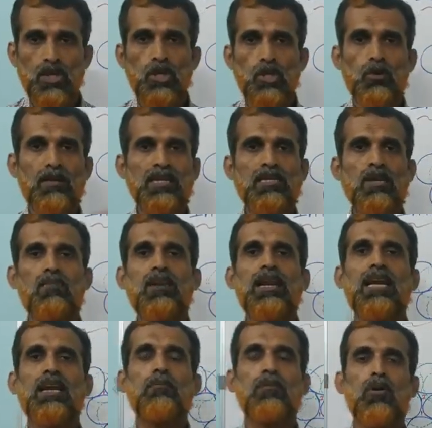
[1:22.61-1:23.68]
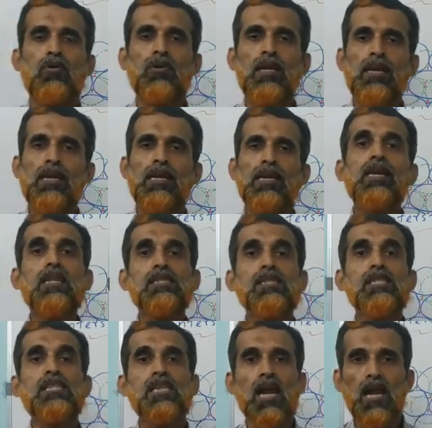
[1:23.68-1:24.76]
You might have learned about
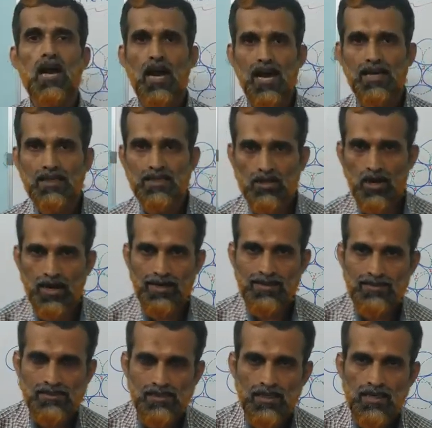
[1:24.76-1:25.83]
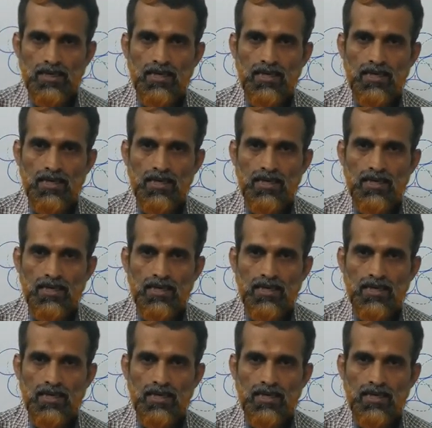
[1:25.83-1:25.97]
interstitial hydrides,